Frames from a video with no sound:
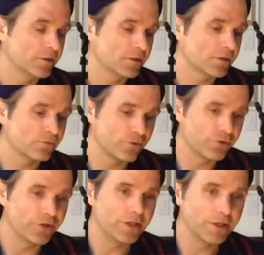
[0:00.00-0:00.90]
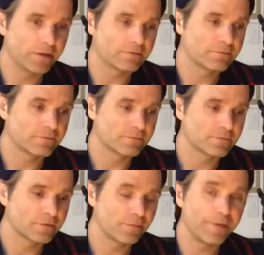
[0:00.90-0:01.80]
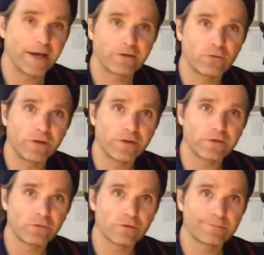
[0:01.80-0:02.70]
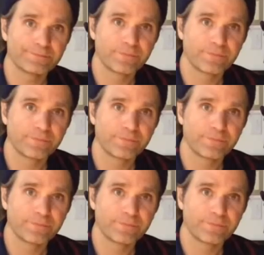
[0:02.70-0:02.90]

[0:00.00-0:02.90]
can really uh, get back the way things were.